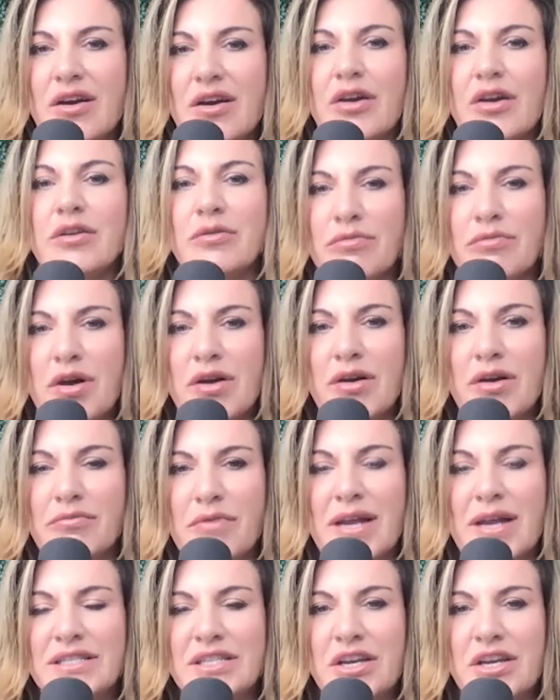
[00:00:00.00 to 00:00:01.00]
Are you
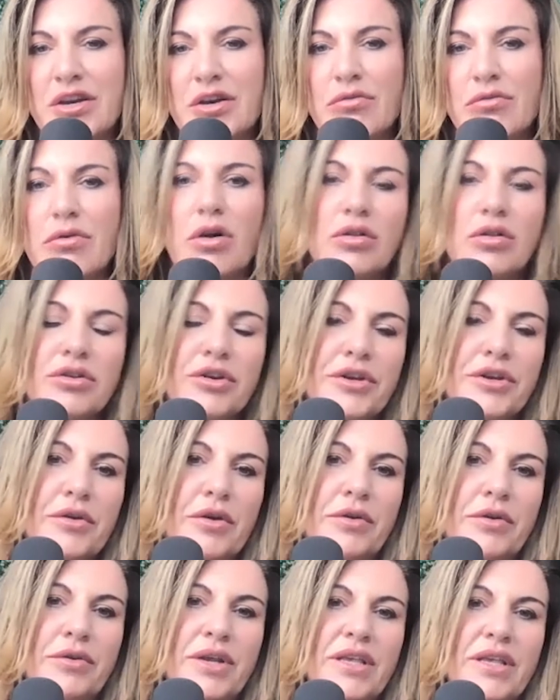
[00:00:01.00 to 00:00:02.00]
renting your role or are you
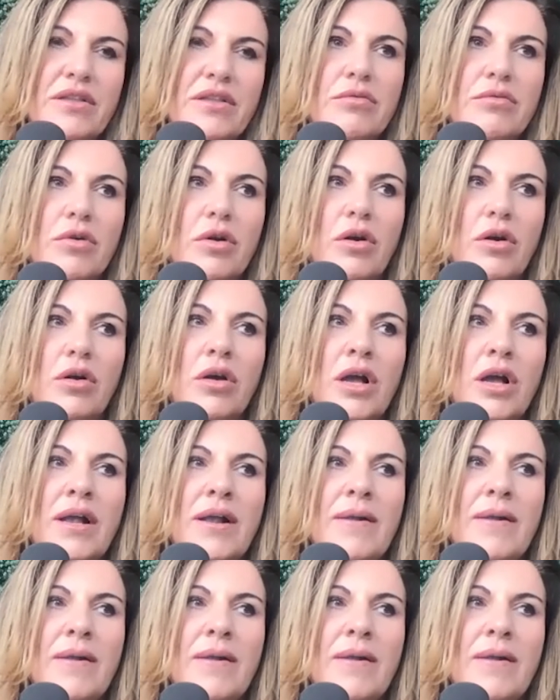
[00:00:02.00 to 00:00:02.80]
owning their role?